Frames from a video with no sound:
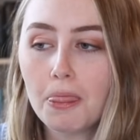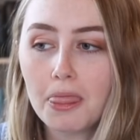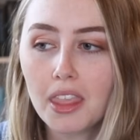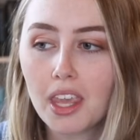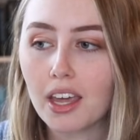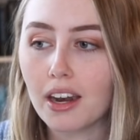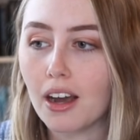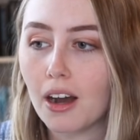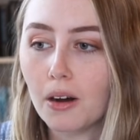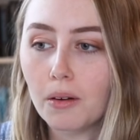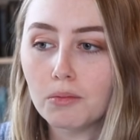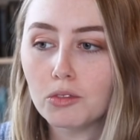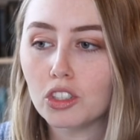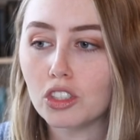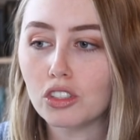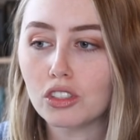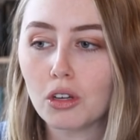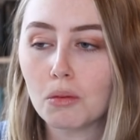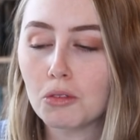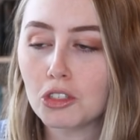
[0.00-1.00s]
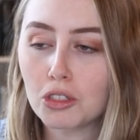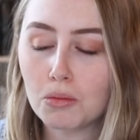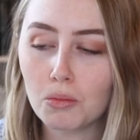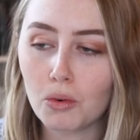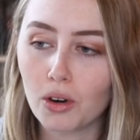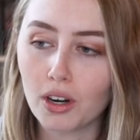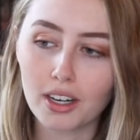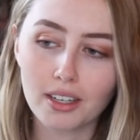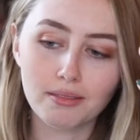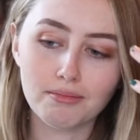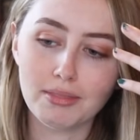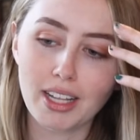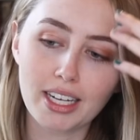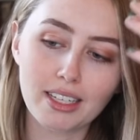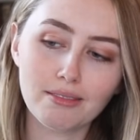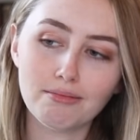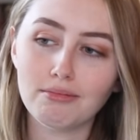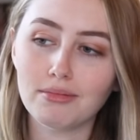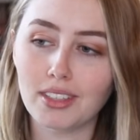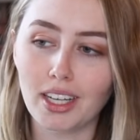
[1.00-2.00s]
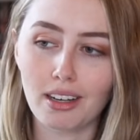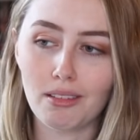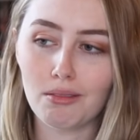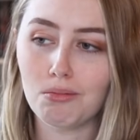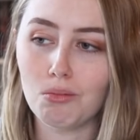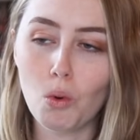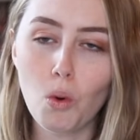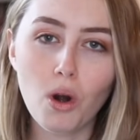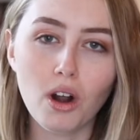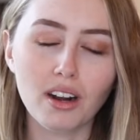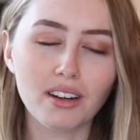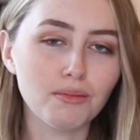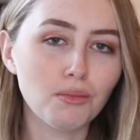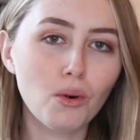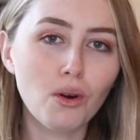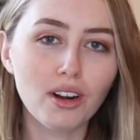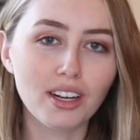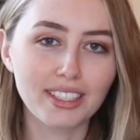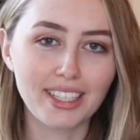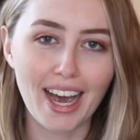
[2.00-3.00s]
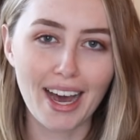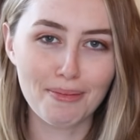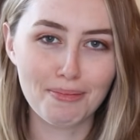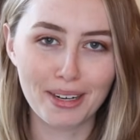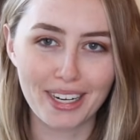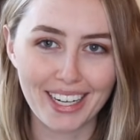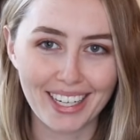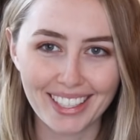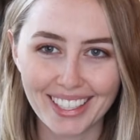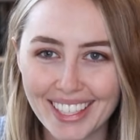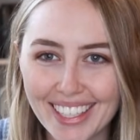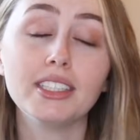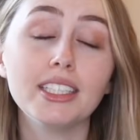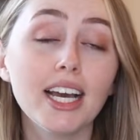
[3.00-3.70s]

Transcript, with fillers: you know, just so much more like like war. War is happening.